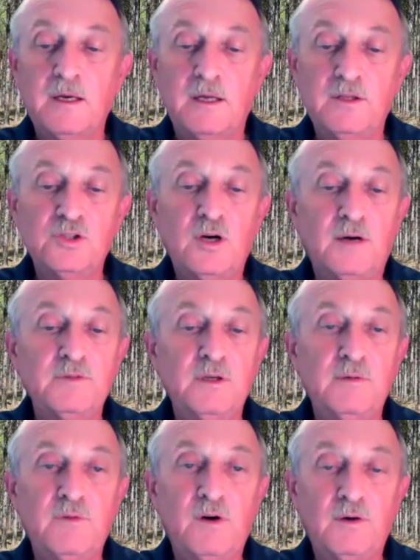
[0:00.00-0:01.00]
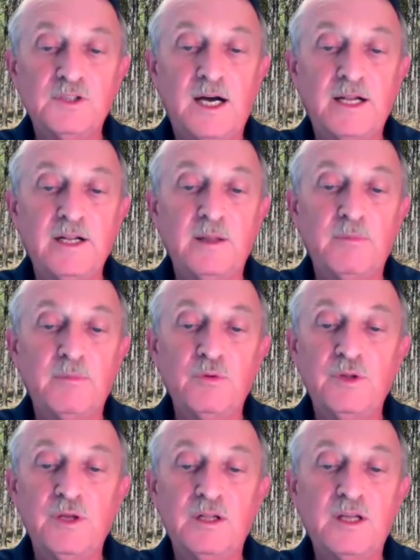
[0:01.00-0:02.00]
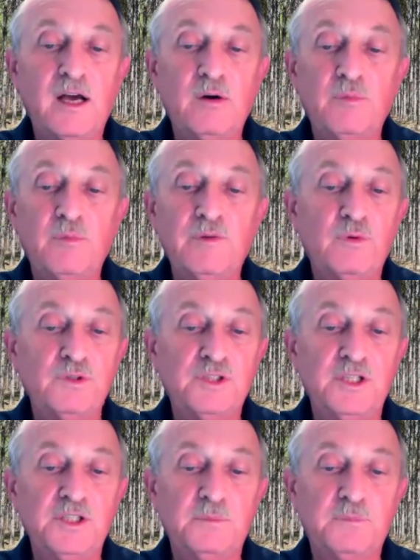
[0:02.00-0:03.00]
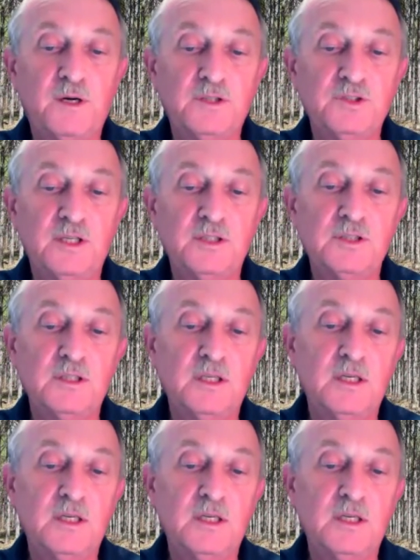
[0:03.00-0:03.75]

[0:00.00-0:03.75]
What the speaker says: And this often involves guiding them through the entire reforestation process,